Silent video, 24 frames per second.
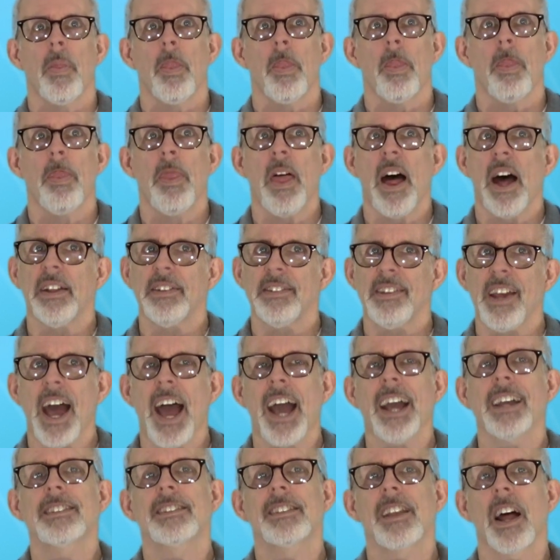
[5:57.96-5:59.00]
that
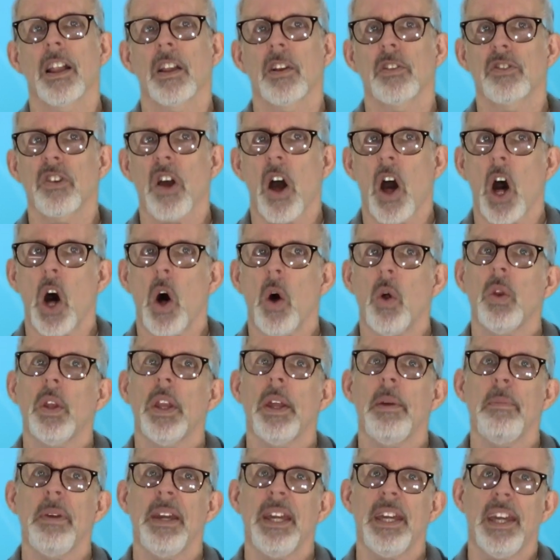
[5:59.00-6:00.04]
tax dollars only
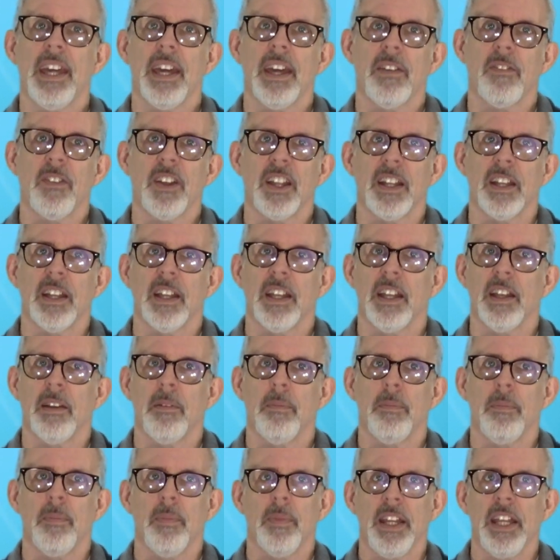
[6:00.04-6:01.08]

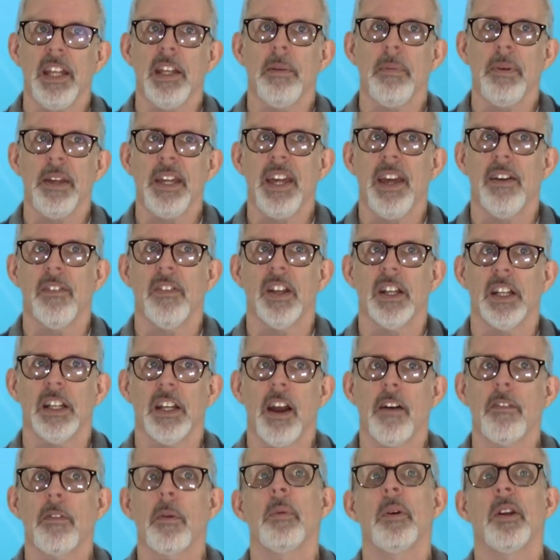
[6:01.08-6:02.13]
need to be given.
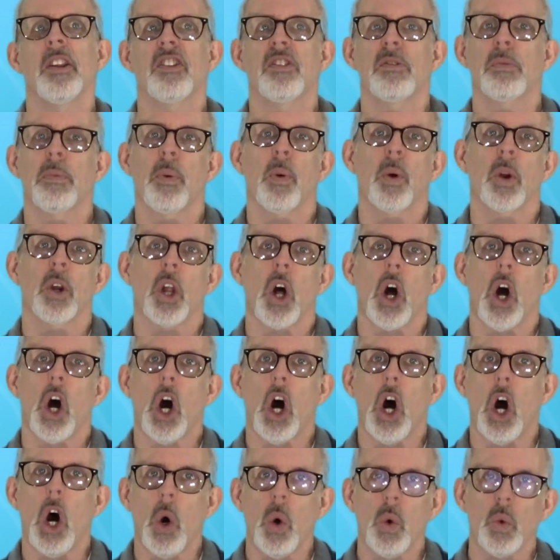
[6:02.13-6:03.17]
Government support
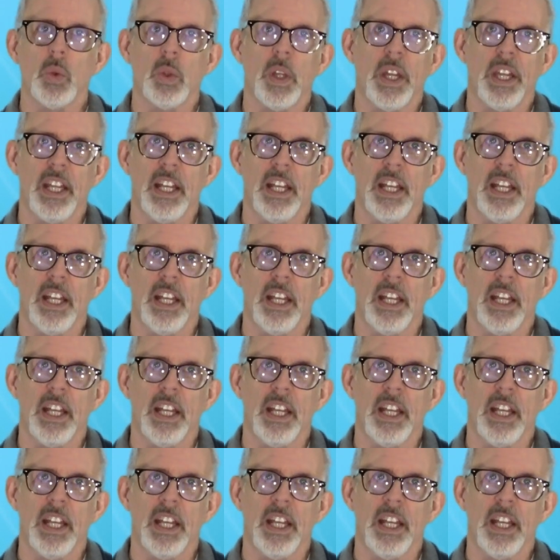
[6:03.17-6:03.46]
only